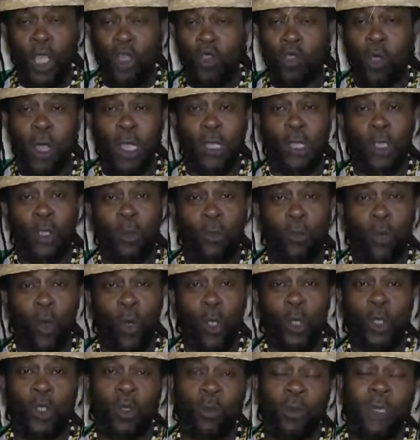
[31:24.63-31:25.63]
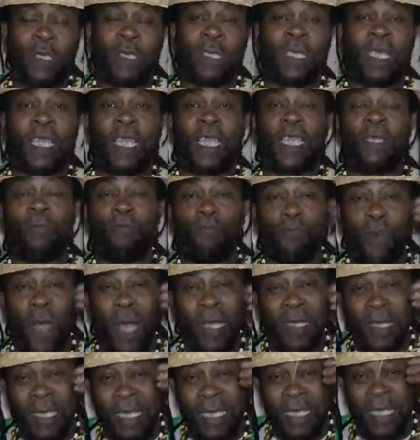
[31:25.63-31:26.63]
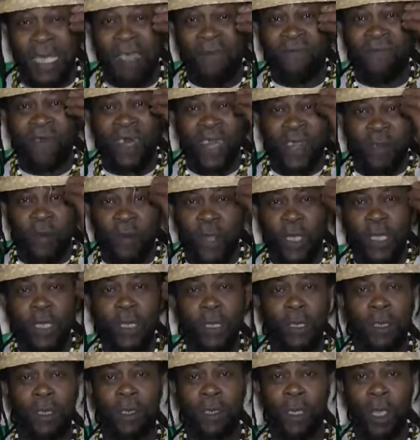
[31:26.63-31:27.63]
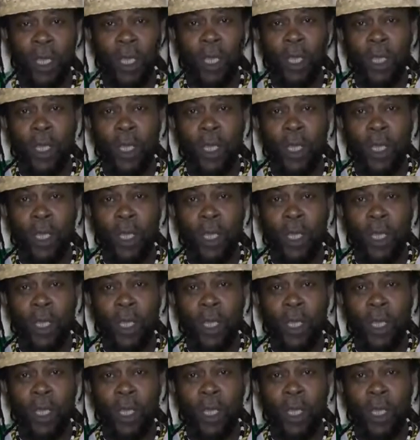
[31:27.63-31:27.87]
You are supposed to be singing positive lyrics,